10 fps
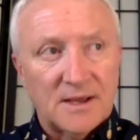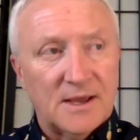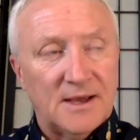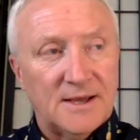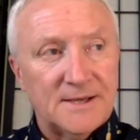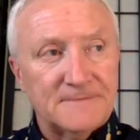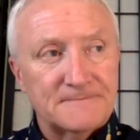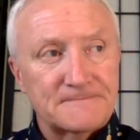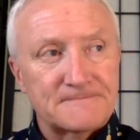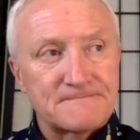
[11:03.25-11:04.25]

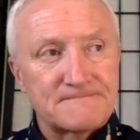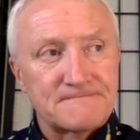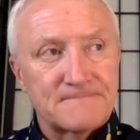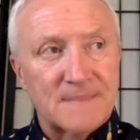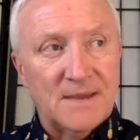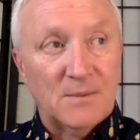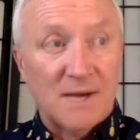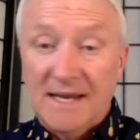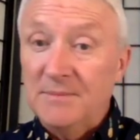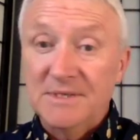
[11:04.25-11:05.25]
And when I
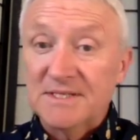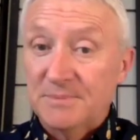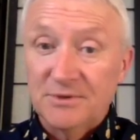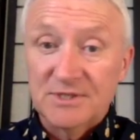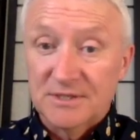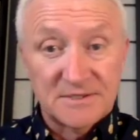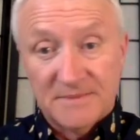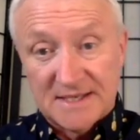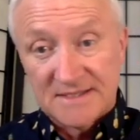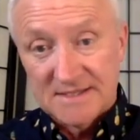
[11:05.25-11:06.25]
came into spiritualism,
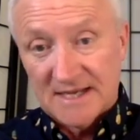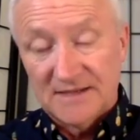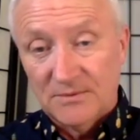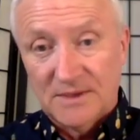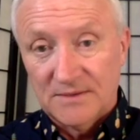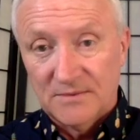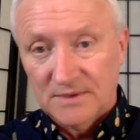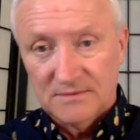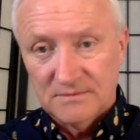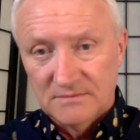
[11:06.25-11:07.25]
that's exactly what
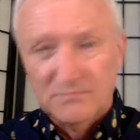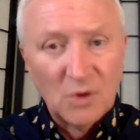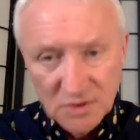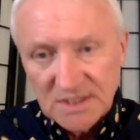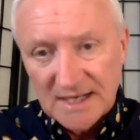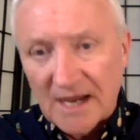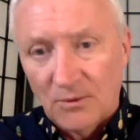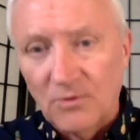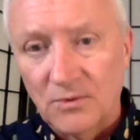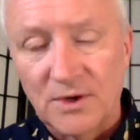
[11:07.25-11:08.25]
mostly how
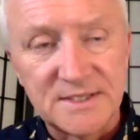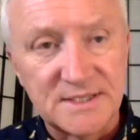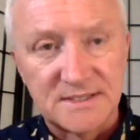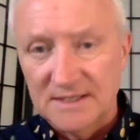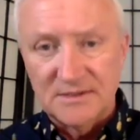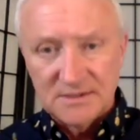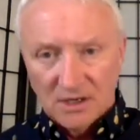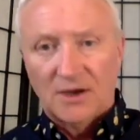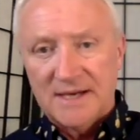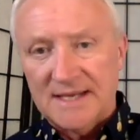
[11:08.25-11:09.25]
it works is
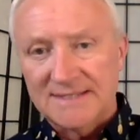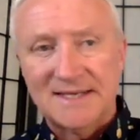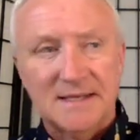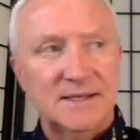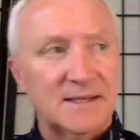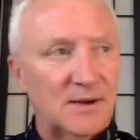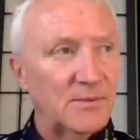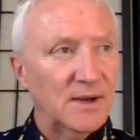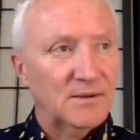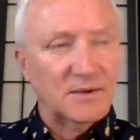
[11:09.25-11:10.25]
on hands healing that
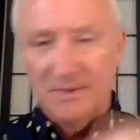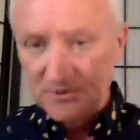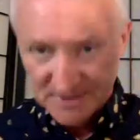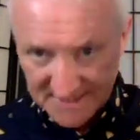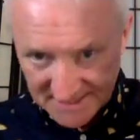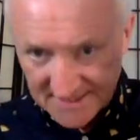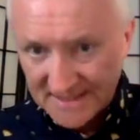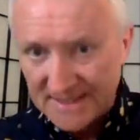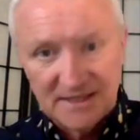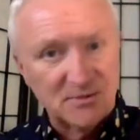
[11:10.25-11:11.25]
way. I mean, there's distant
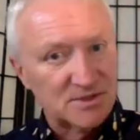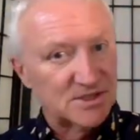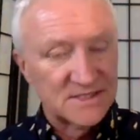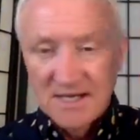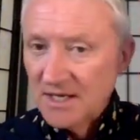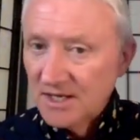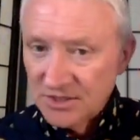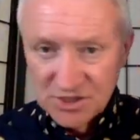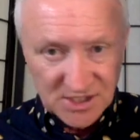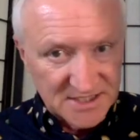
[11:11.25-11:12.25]
healing, which is
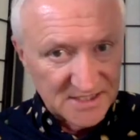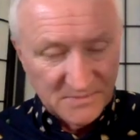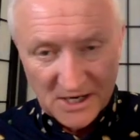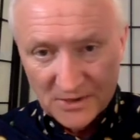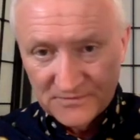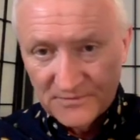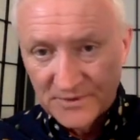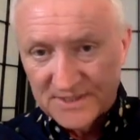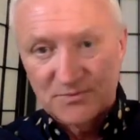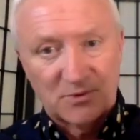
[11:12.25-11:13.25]
just as powerful.
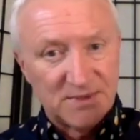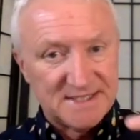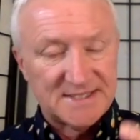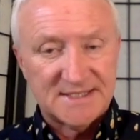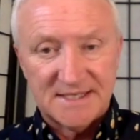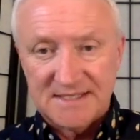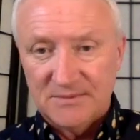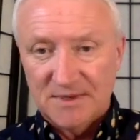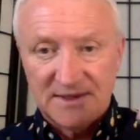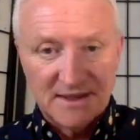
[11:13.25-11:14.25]
That's where we sit and
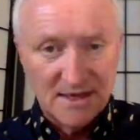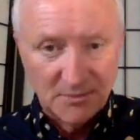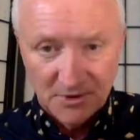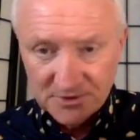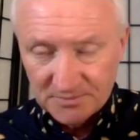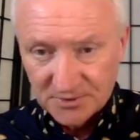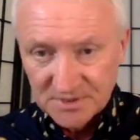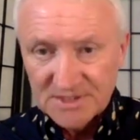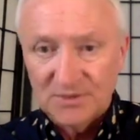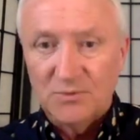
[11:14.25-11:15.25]
we think about the
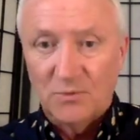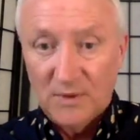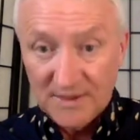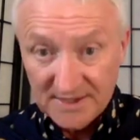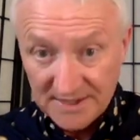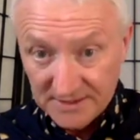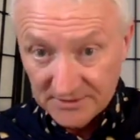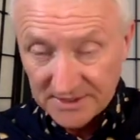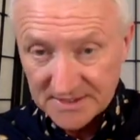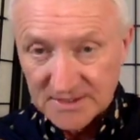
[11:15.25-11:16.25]
person with the
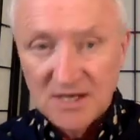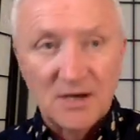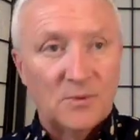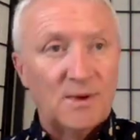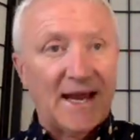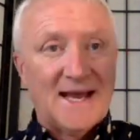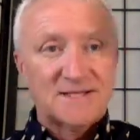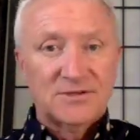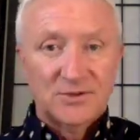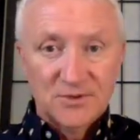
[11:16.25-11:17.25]
illness. We
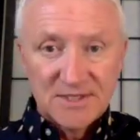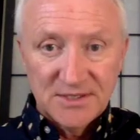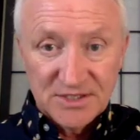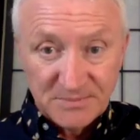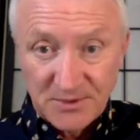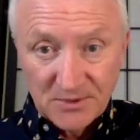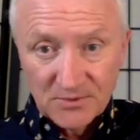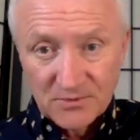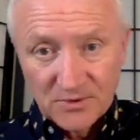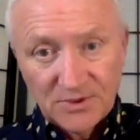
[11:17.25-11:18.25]
ask those in the
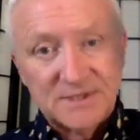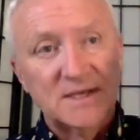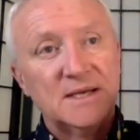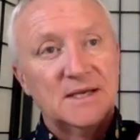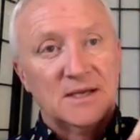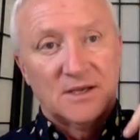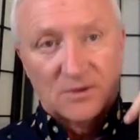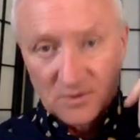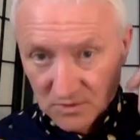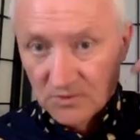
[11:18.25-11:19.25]
spirit world
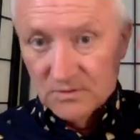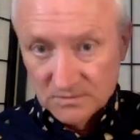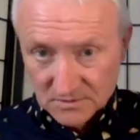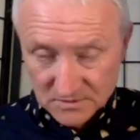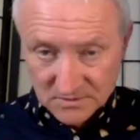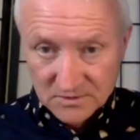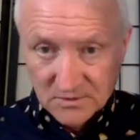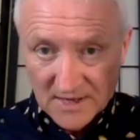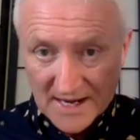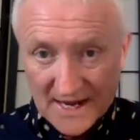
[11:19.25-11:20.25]
who
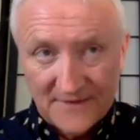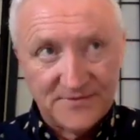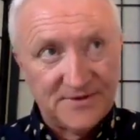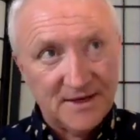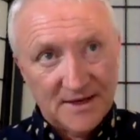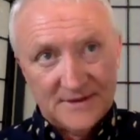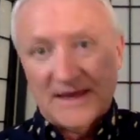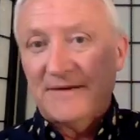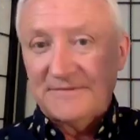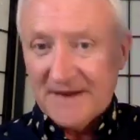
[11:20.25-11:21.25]
have
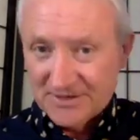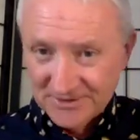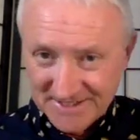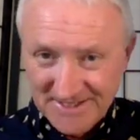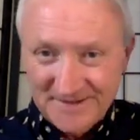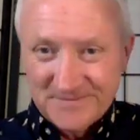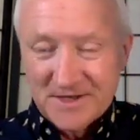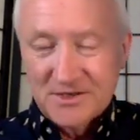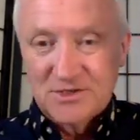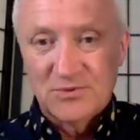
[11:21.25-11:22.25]
that faculty
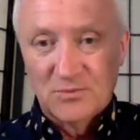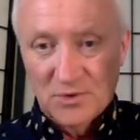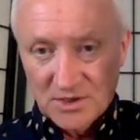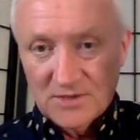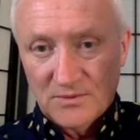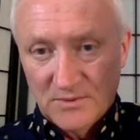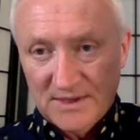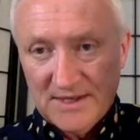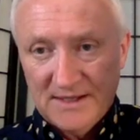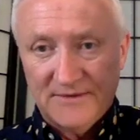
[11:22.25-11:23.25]
to work with
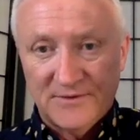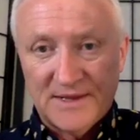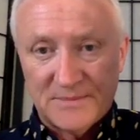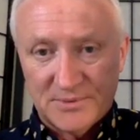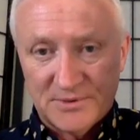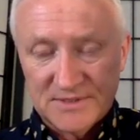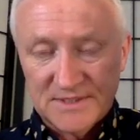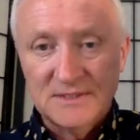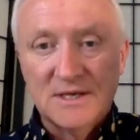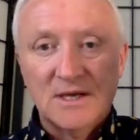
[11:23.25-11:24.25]
healing for that
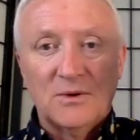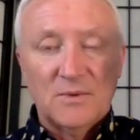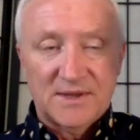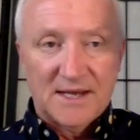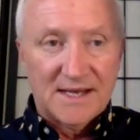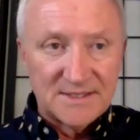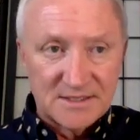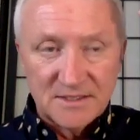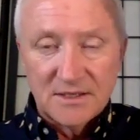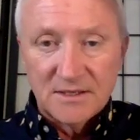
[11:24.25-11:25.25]
person, with
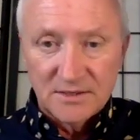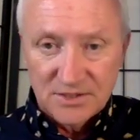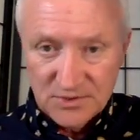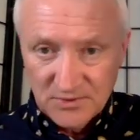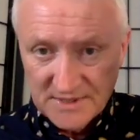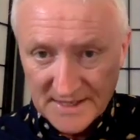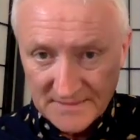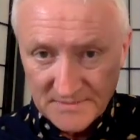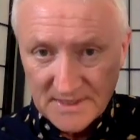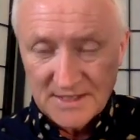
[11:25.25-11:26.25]
us, to
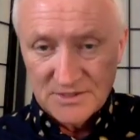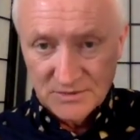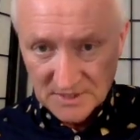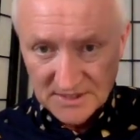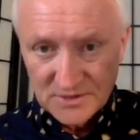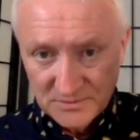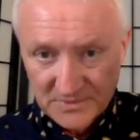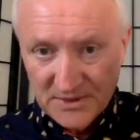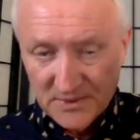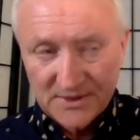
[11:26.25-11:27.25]
them, and to
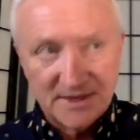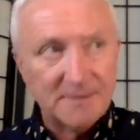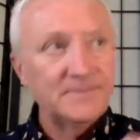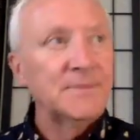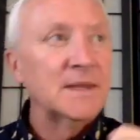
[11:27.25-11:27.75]
be with them.